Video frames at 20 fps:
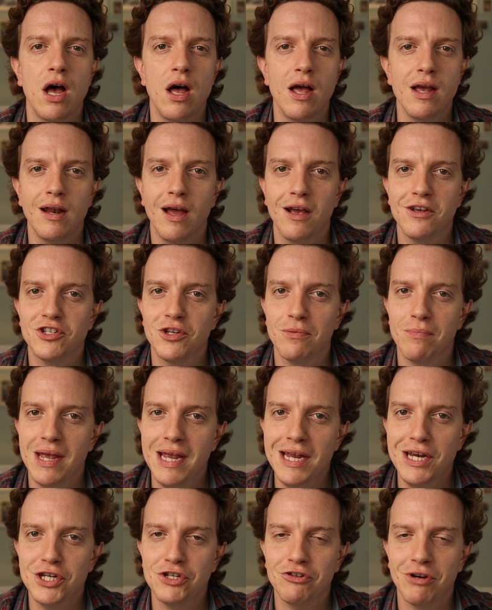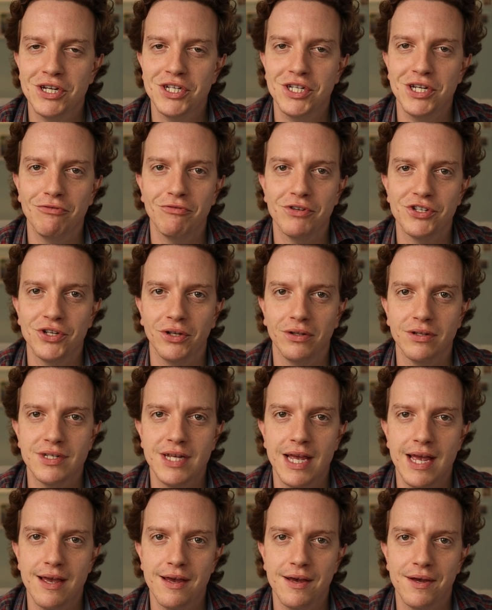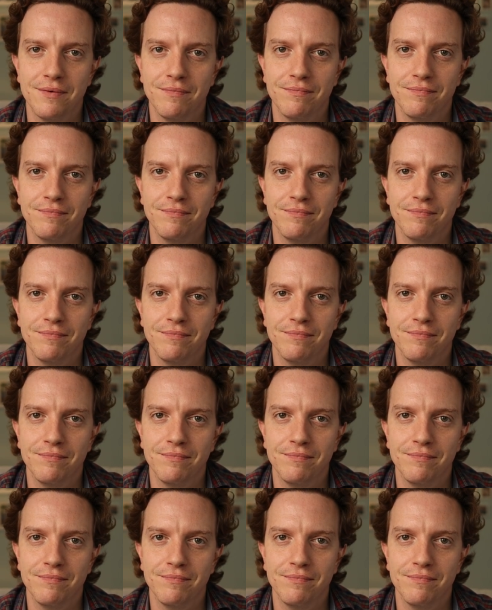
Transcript: highlight some interesting results here.